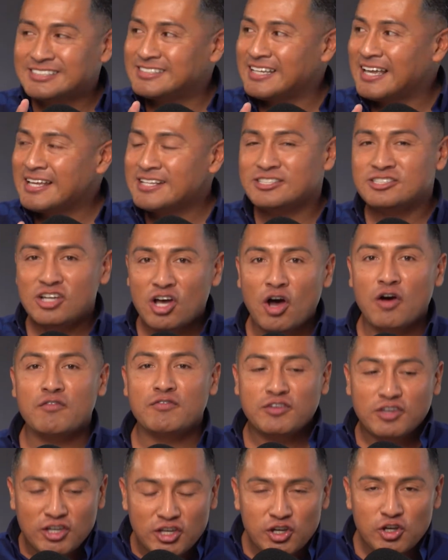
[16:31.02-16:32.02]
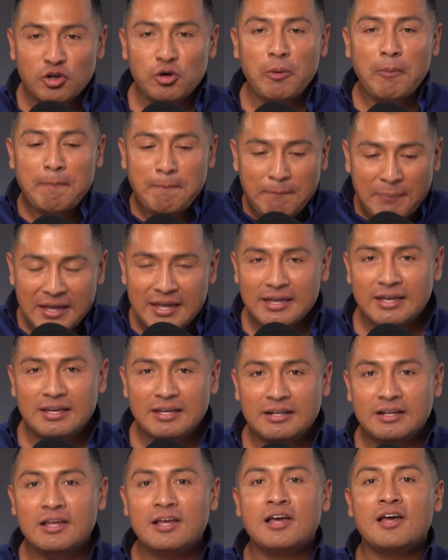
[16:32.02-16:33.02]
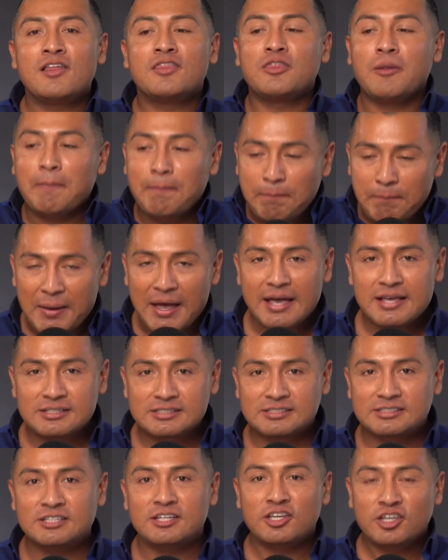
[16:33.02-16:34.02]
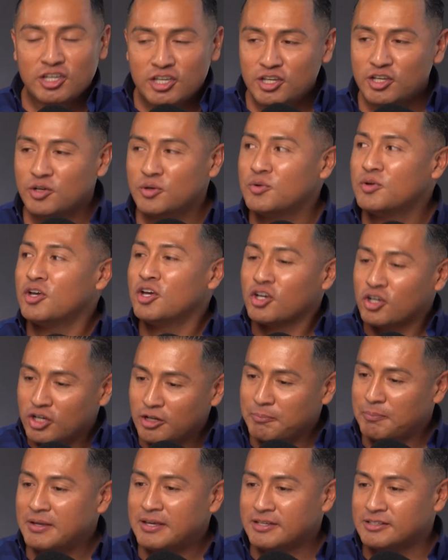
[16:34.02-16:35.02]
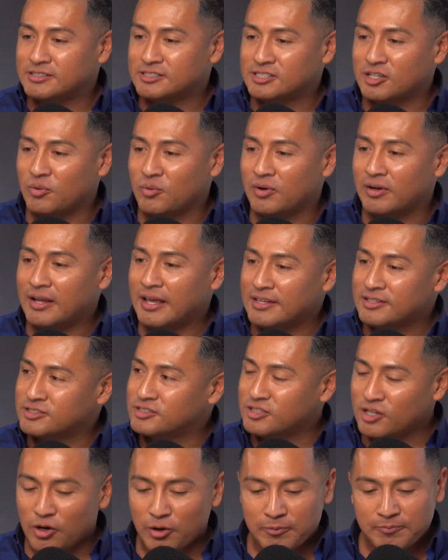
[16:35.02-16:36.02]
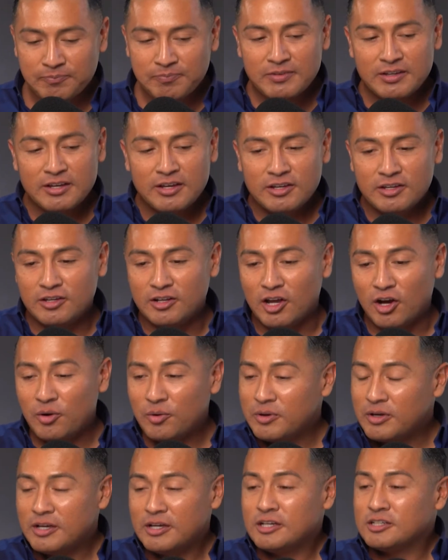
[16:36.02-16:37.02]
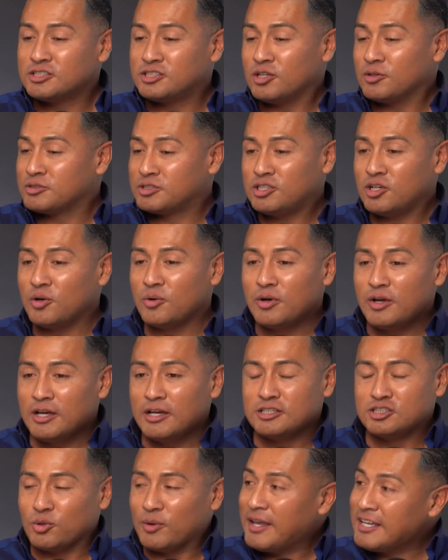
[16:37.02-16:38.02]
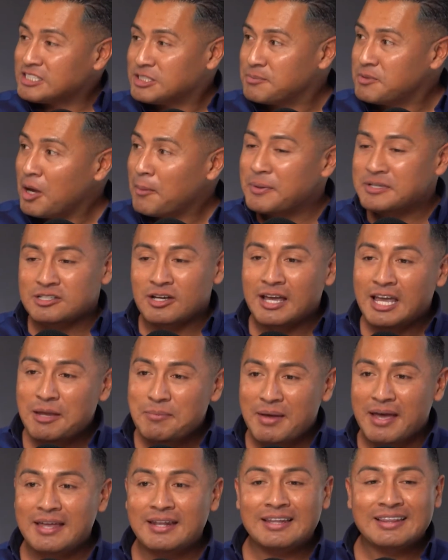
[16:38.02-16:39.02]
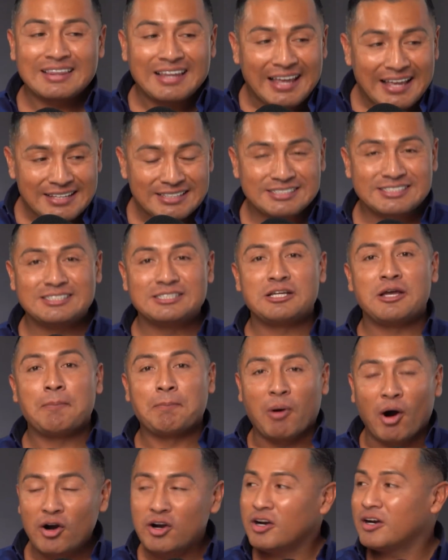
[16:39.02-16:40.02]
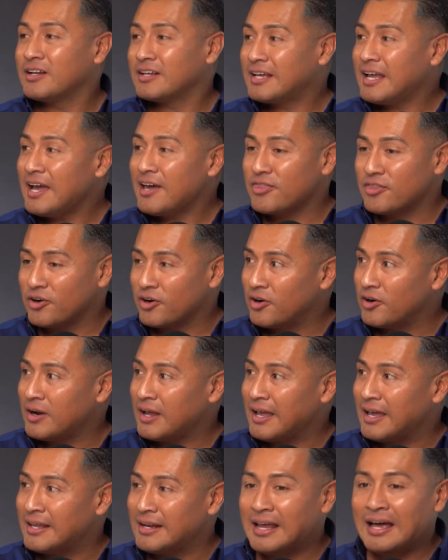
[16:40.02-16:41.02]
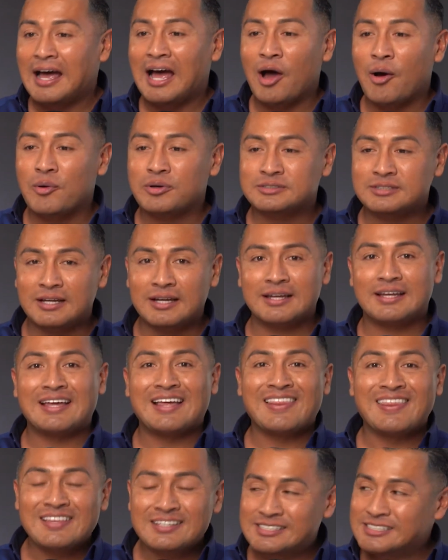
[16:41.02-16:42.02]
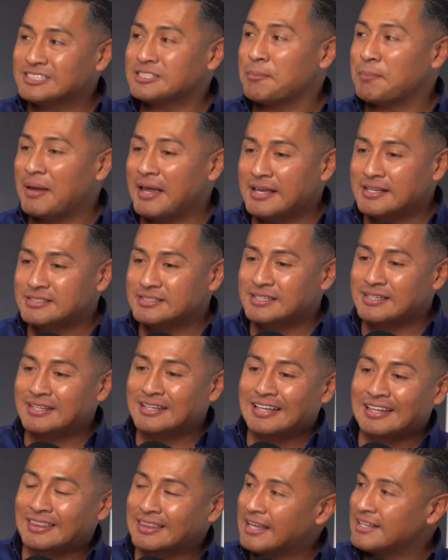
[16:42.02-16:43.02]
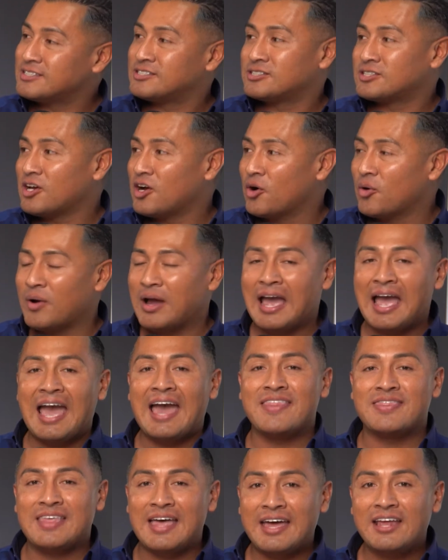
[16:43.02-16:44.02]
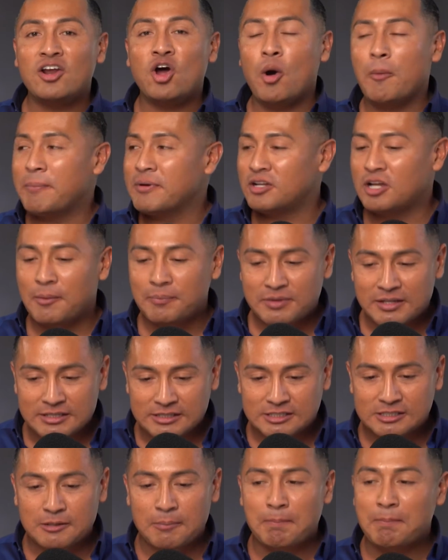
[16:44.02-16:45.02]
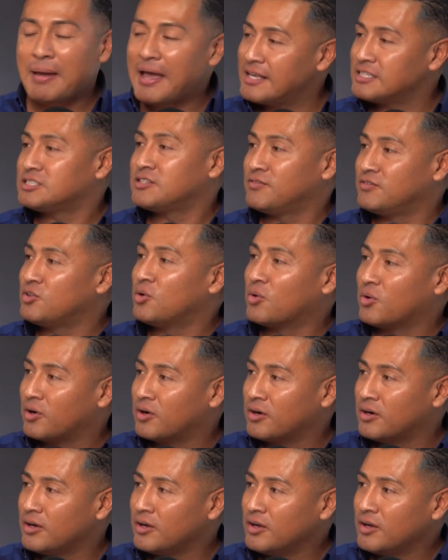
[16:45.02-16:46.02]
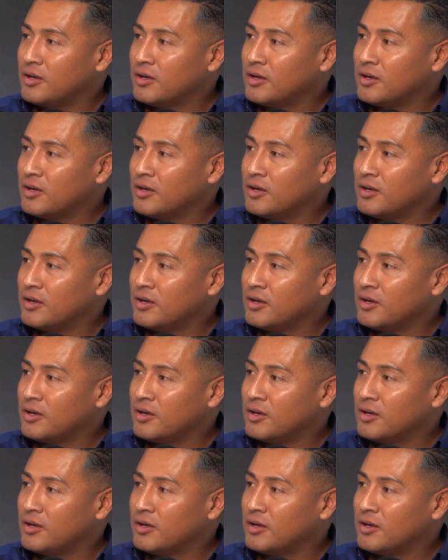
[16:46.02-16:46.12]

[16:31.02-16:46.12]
sense of you being the best you could be and so on. And so, you know, so so so he hits me up, he's like, hey man, let's partner together. And I was like, this is amazing, let's go. And that opened up this massive door